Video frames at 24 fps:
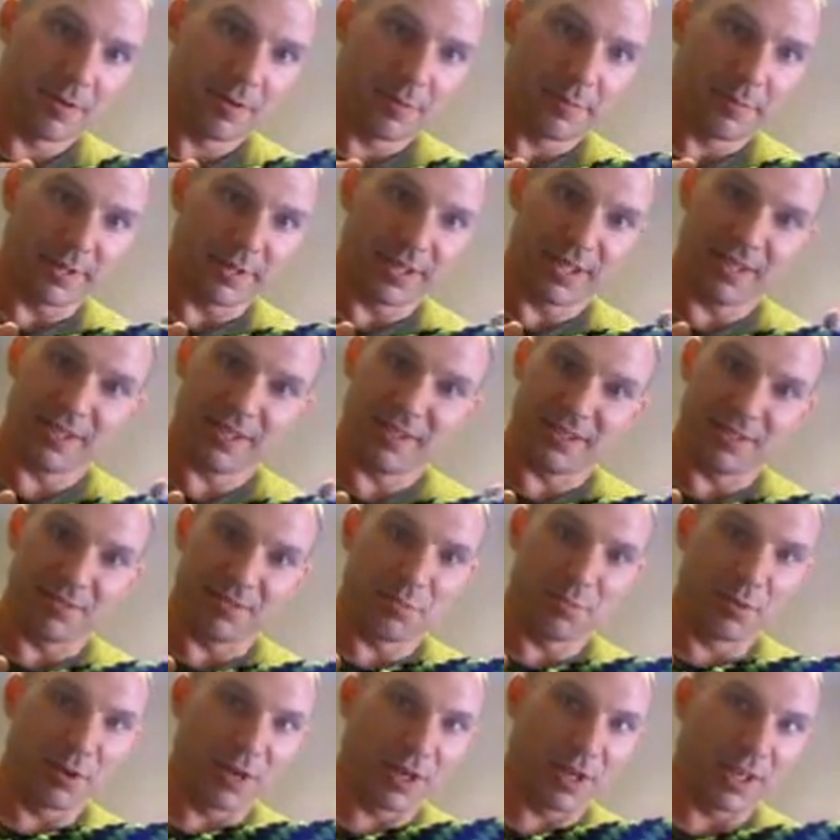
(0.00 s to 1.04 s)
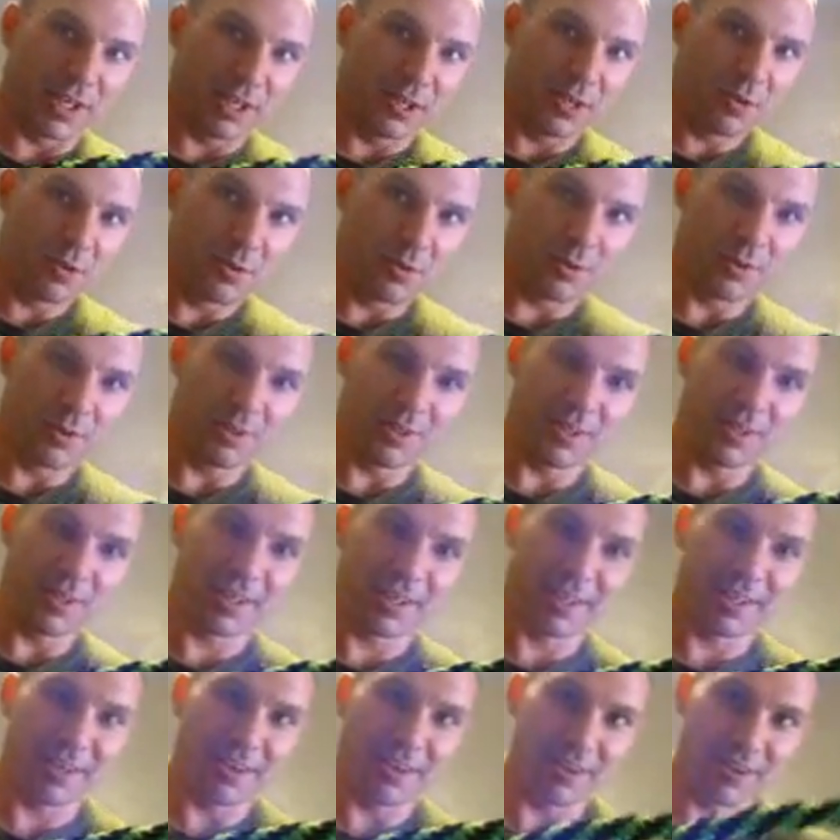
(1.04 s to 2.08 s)
but this is pretty cool
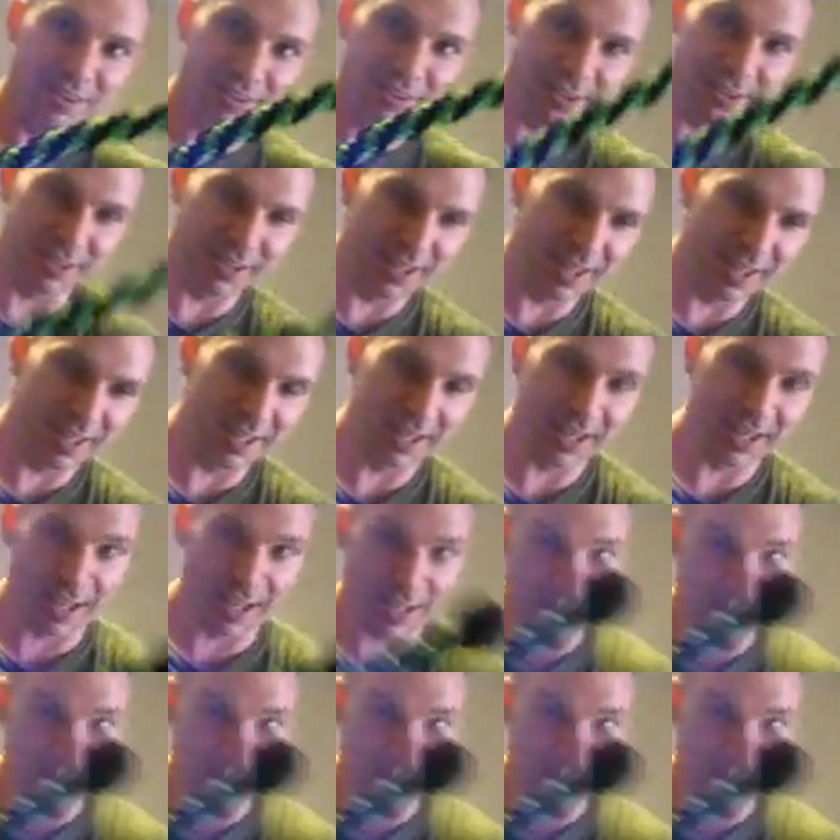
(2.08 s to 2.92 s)
looking. Altered DNA.